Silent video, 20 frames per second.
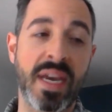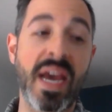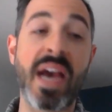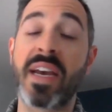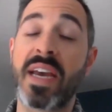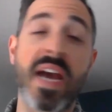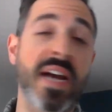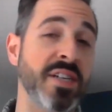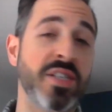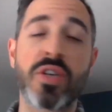
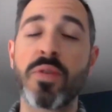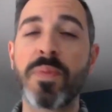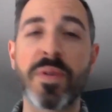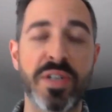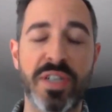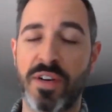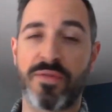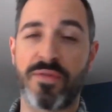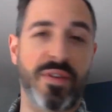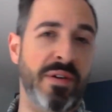Yeah,
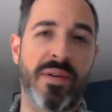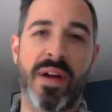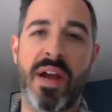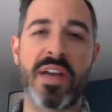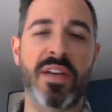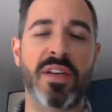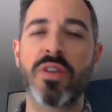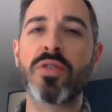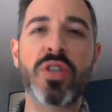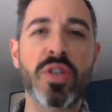super different,
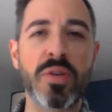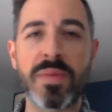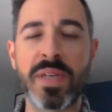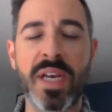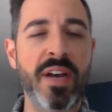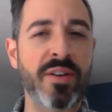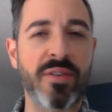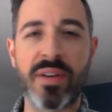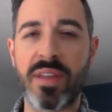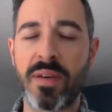right?
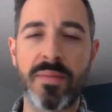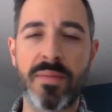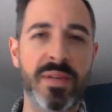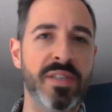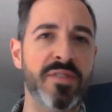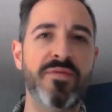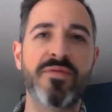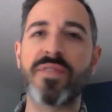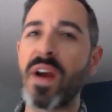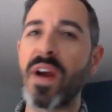YouTube's algorithm
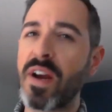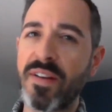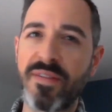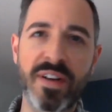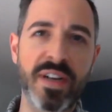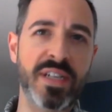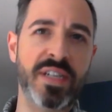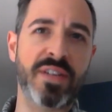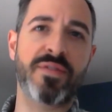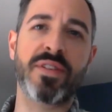is very,
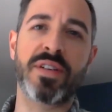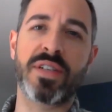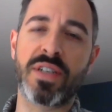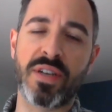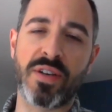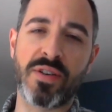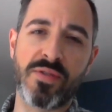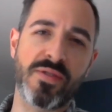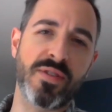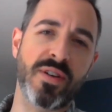very different
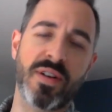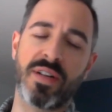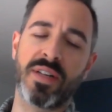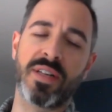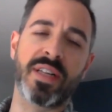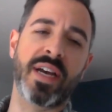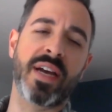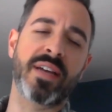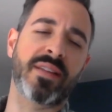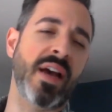to
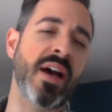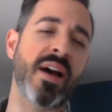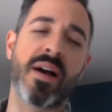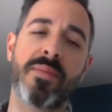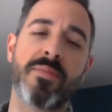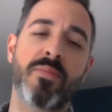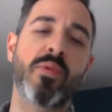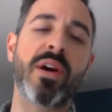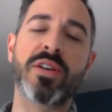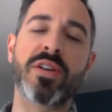Google,
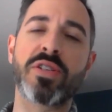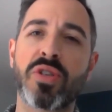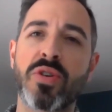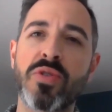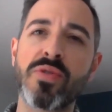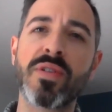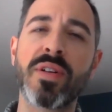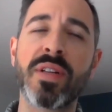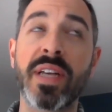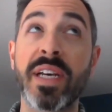whereas
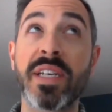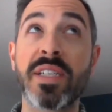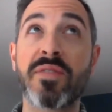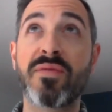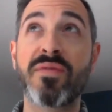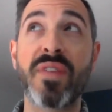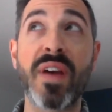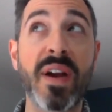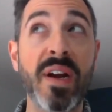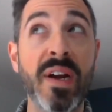Google
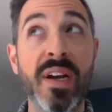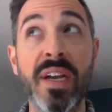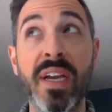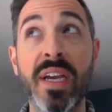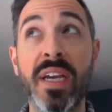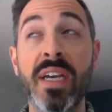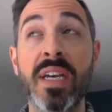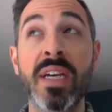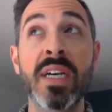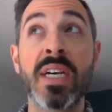is
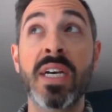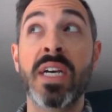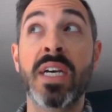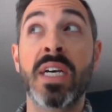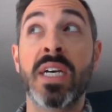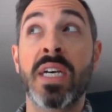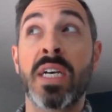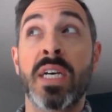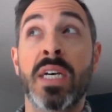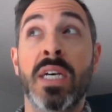very
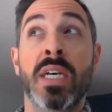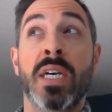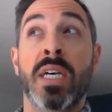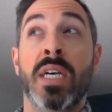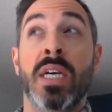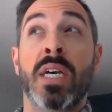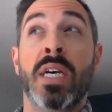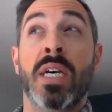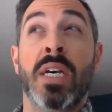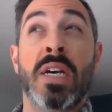
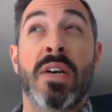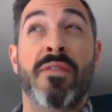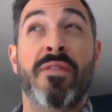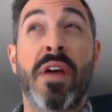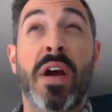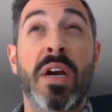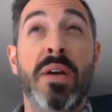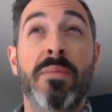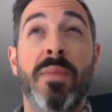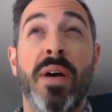
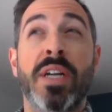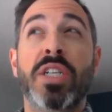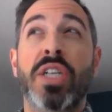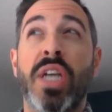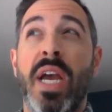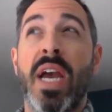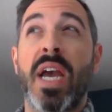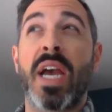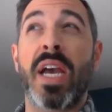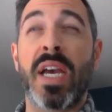
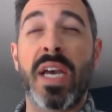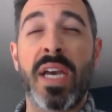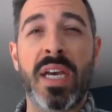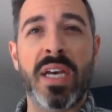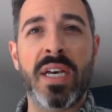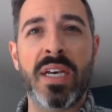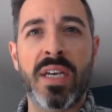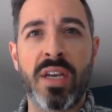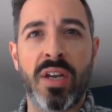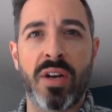much
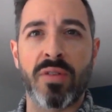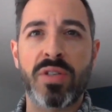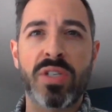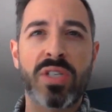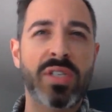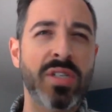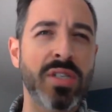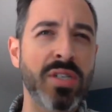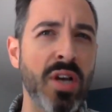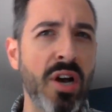a,
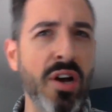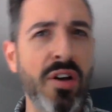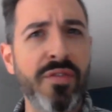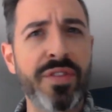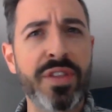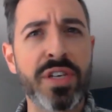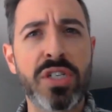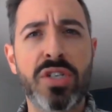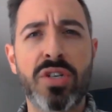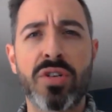
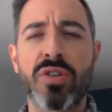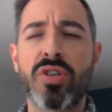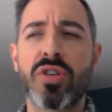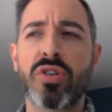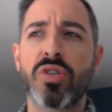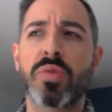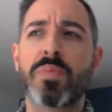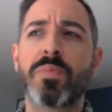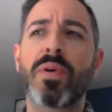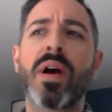solve the
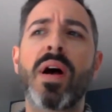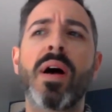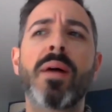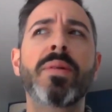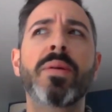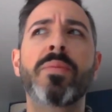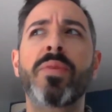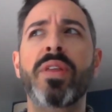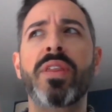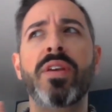searcher's
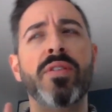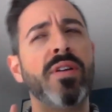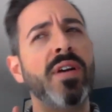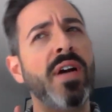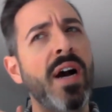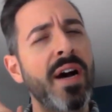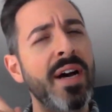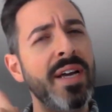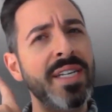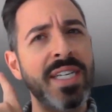problem with your
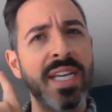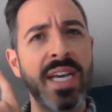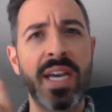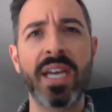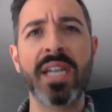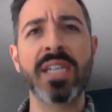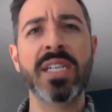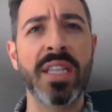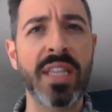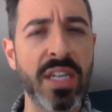
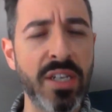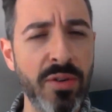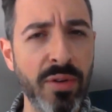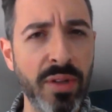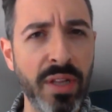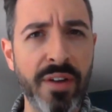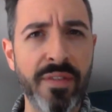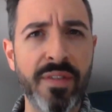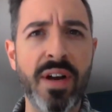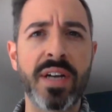content, and they
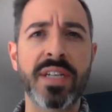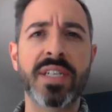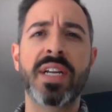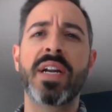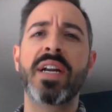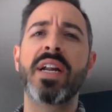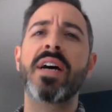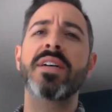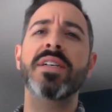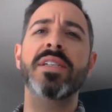do a lot of
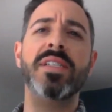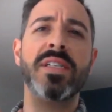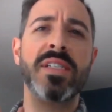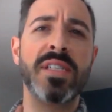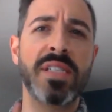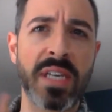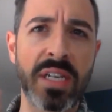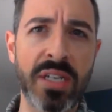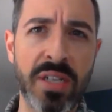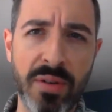content
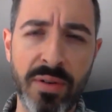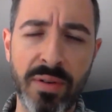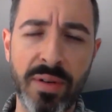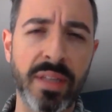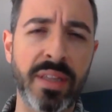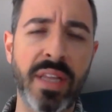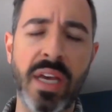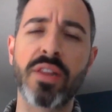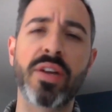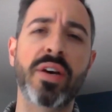analysis. They
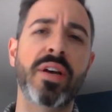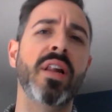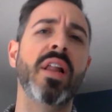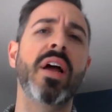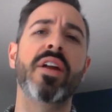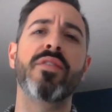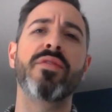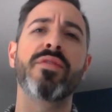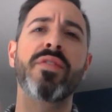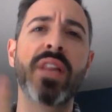look at a
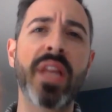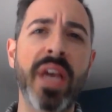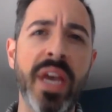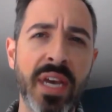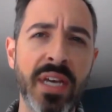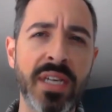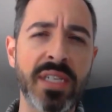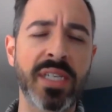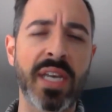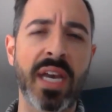lot of
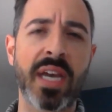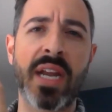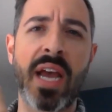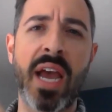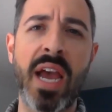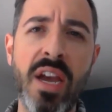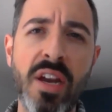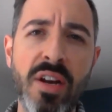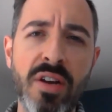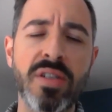links
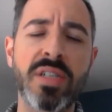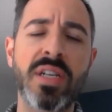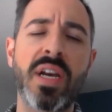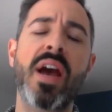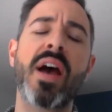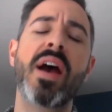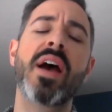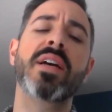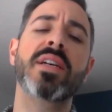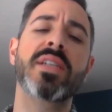and anchor
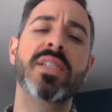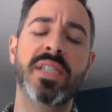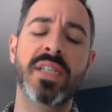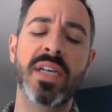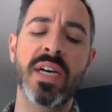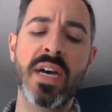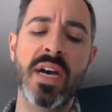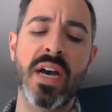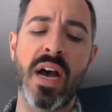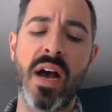
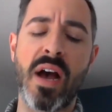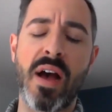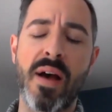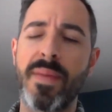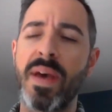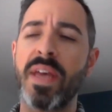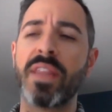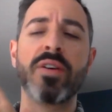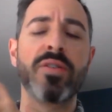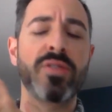text,
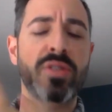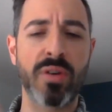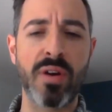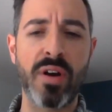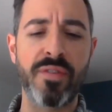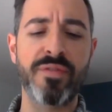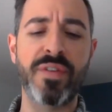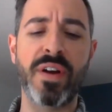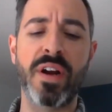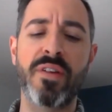and those
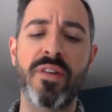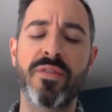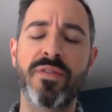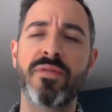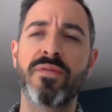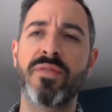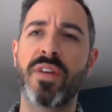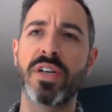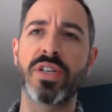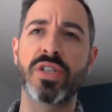are all very,
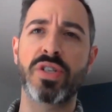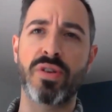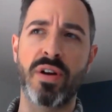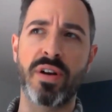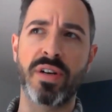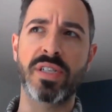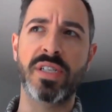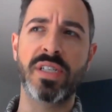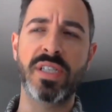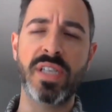very strong